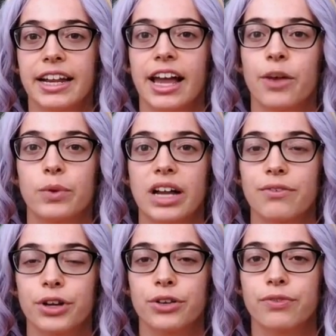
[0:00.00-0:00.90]
And whenever
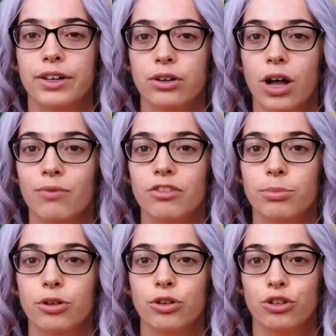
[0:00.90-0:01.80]
you feel
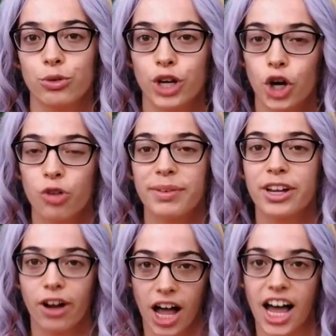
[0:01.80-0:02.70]
comfortable, you can open
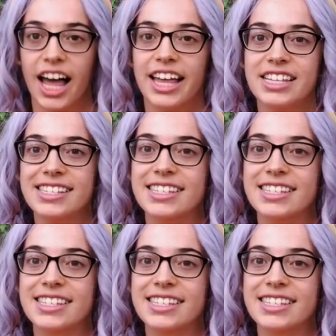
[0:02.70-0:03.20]
your eyes,